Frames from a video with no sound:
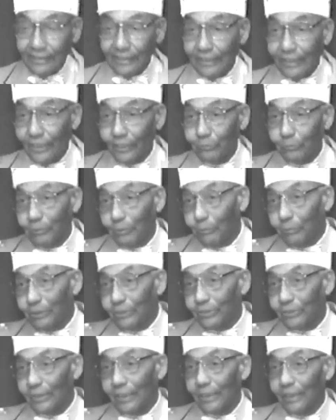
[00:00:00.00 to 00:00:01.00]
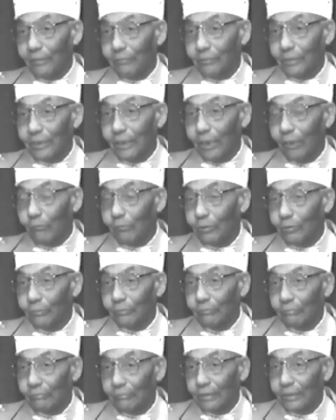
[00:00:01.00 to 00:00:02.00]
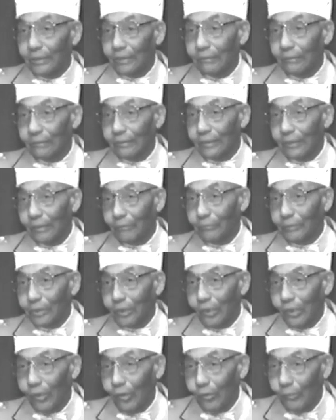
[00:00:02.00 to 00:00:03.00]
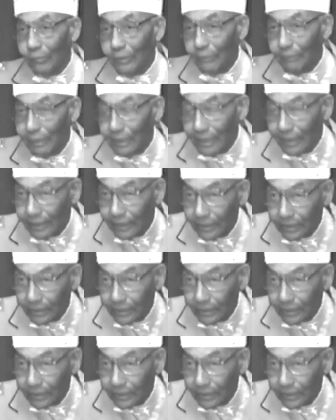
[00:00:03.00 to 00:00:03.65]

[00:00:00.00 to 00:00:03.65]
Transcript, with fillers: asked me which name did I want them to call me by.